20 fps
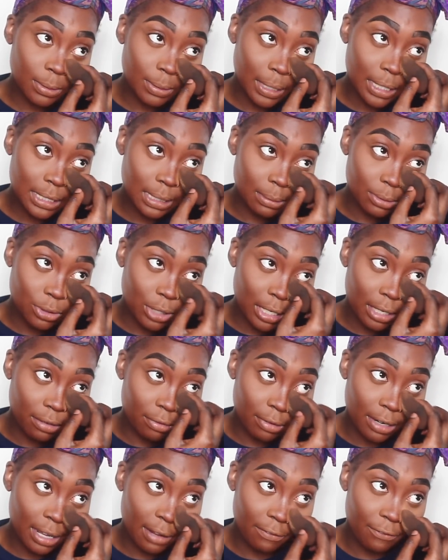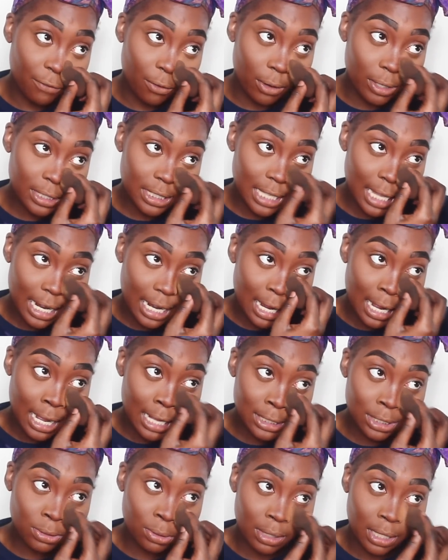because I'm trying to reinforce that
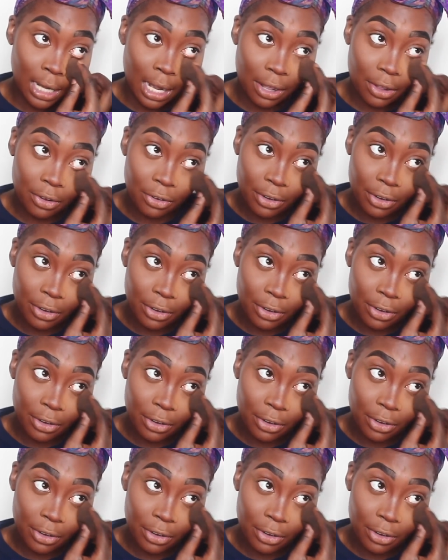contour that I